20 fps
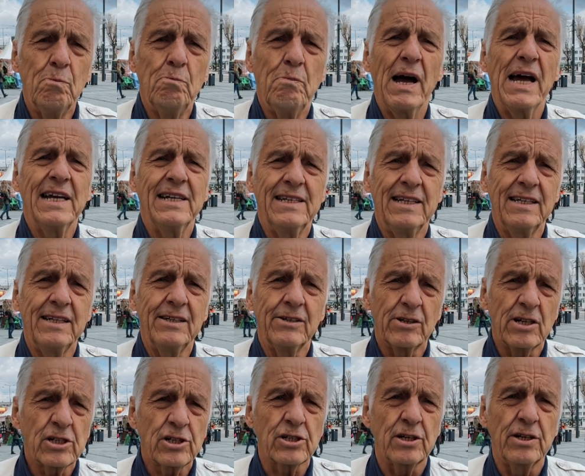bad the
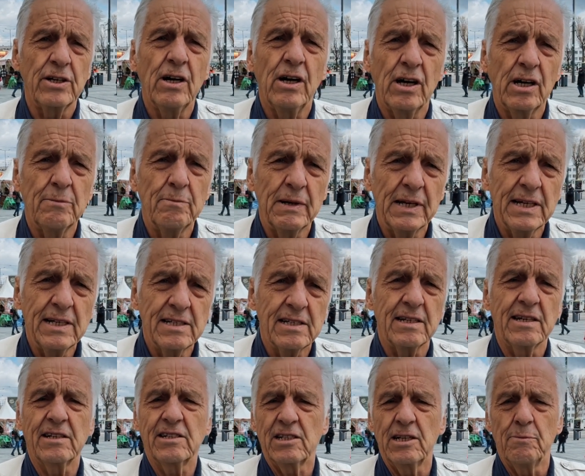Russian army is,
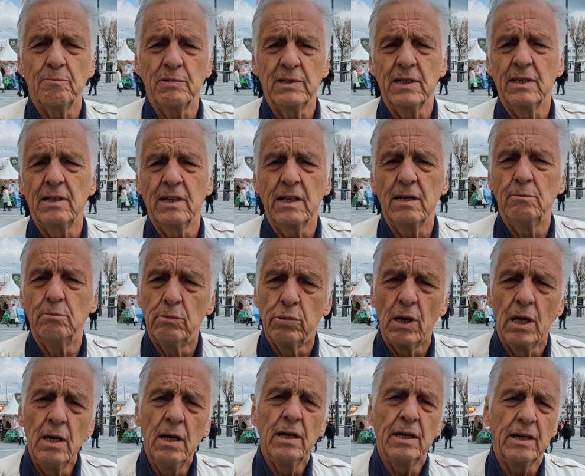except in
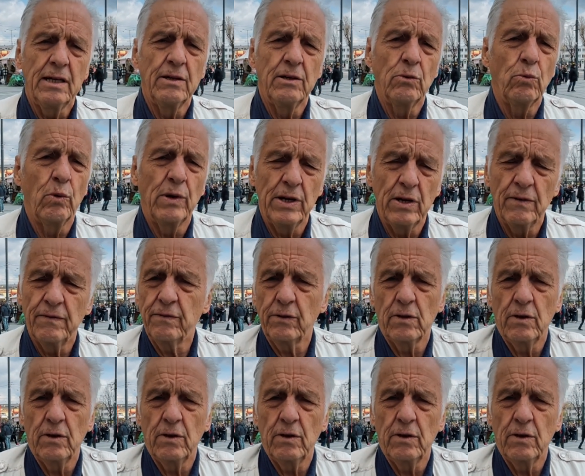a way of